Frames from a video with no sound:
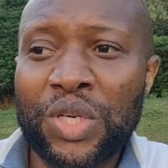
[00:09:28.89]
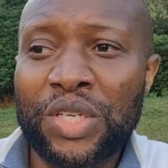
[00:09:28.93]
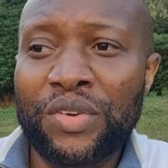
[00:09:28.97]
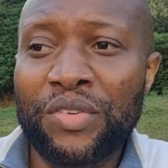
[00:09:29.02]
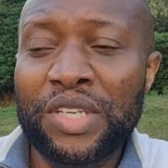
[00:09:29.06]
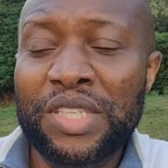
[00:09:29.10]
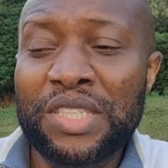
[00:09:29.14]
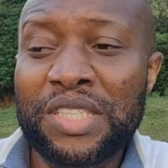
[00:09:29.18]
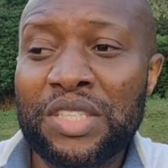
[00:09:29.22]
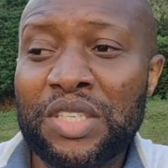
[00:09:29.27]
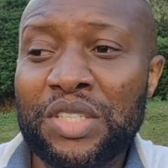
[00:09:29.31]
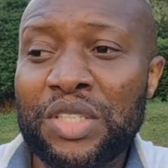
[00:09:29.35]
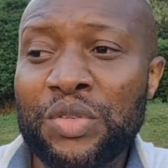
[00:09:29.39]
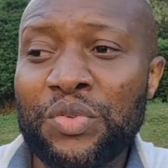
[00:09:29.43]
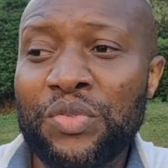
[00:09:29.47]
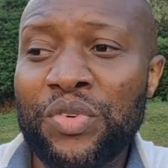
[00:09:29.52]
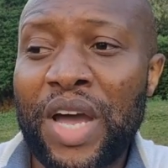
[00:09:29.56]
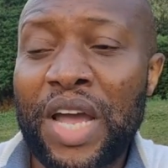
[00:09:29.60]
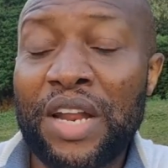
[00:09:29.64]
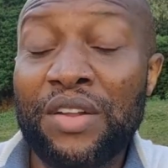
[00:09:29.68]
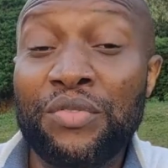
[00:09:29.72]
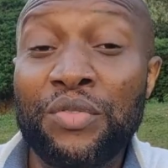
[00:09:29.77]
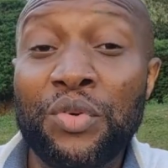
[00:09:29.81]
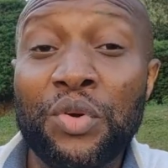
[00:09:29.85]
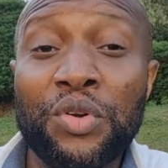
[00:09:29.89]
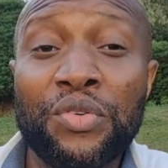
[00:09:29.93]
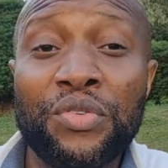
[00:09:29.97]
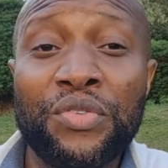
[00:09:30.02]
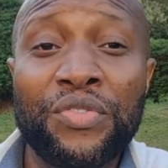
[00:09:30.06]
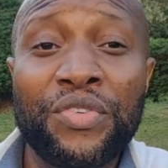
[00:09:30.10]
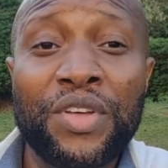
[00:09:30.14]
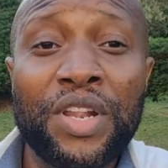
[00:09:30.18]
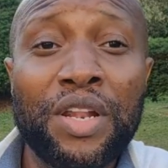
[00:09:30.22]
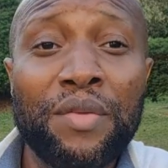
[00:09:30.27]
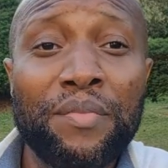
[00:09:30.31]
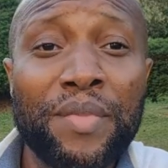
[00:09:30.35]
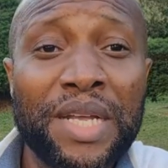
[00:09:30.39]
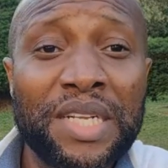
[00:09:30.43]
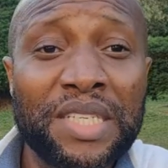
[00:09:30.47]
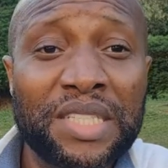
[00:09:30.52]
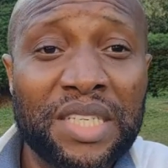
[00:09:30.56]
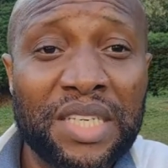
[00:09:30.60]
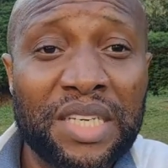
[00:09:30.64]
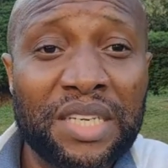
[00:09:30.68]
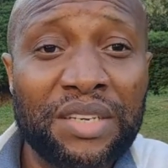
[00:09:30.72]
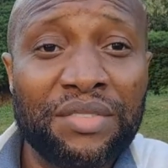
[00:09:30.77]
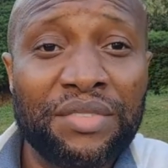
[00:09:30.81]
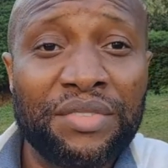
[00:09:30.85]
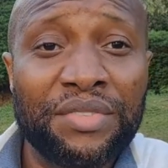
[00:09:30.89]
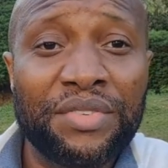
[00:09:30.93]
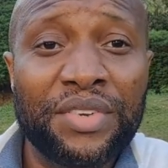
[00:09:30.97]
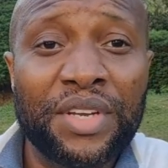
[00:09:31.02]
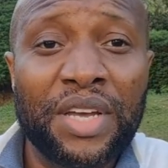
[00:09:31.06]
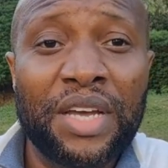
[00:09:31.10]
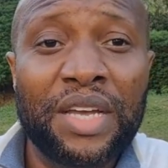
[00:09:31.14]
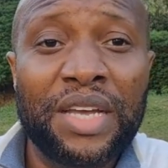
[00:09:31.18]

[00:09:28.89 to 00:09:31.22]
whatever it is that you find fulfillment in,